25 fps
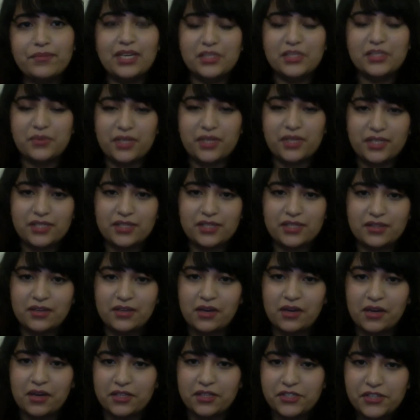as well as in
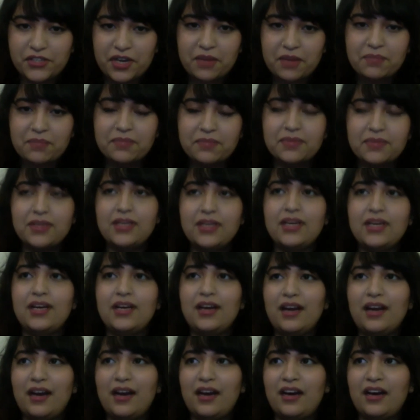the hot shop.
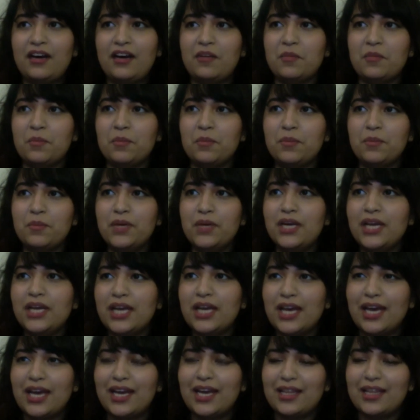Um,
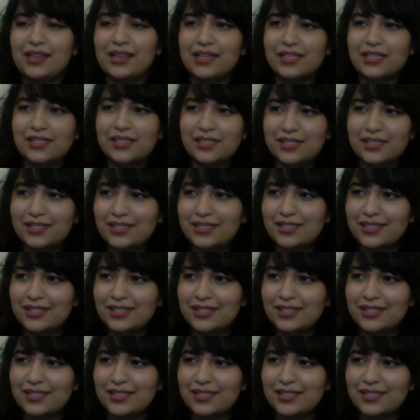and this,